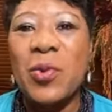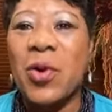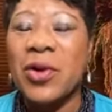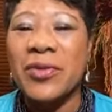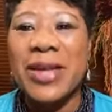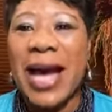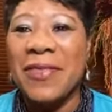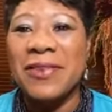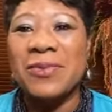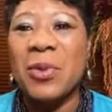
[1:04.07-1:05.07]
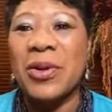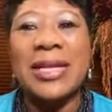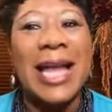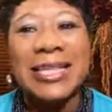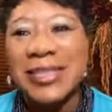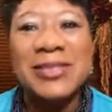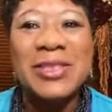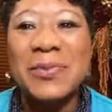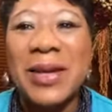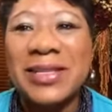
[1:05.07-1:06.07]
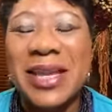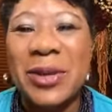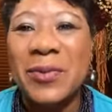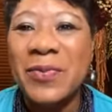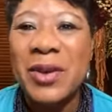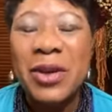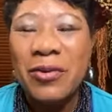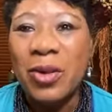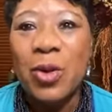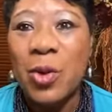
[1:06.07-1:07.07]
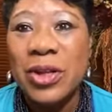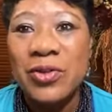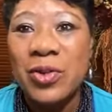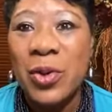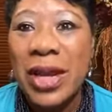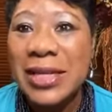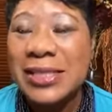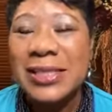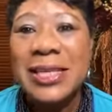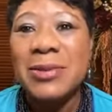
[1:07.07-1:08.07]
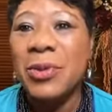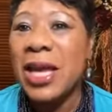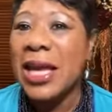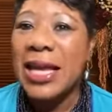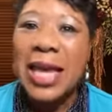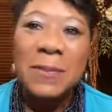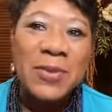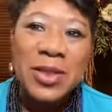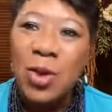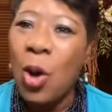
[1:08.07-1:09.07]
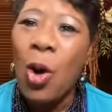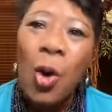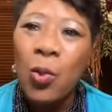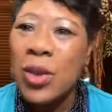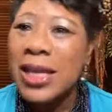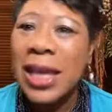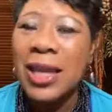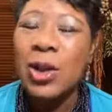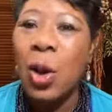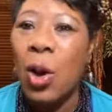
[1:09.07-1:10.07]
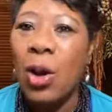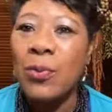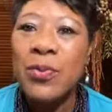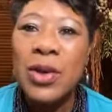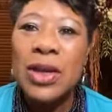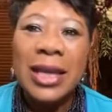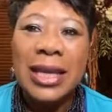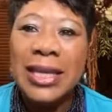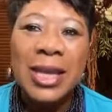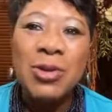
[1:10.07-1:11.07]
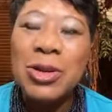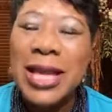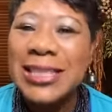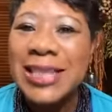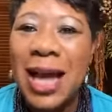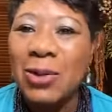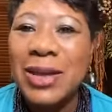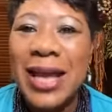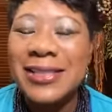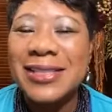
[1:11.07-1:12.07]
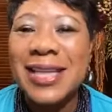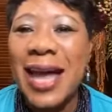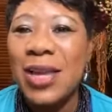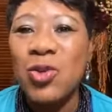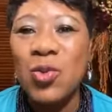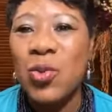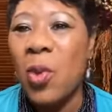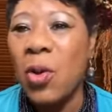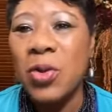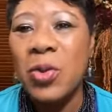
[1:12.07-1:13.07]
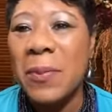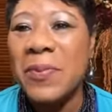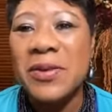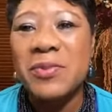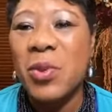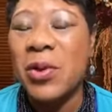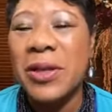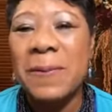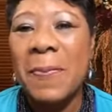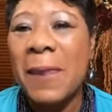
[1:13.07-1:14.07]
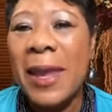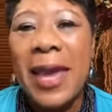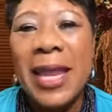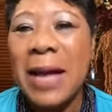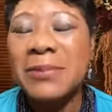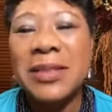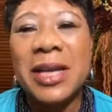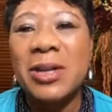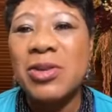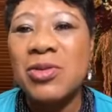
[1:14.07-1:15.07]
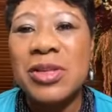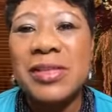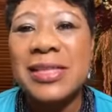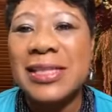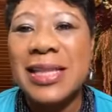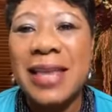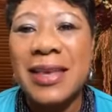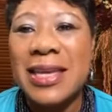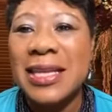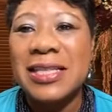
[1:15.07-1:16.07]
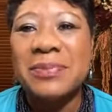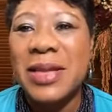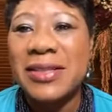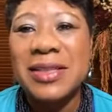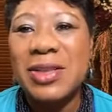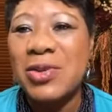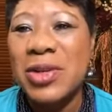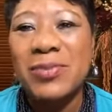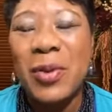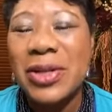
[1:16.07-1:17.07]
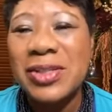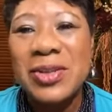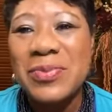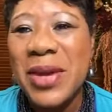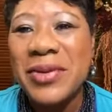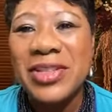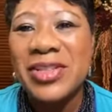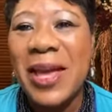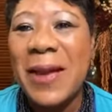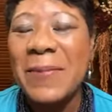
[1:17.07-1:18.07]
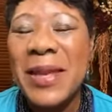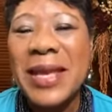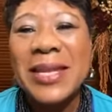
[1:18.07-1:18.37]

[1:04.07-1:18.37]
in the word of God this morning, not just a spectator, for the Lord is great. Listen, he kept us all weekend long. He let you lay down last night. You woke you up this morning. And I'm telling you, this is a day that he is blessing you. Good morning to you, Mary J.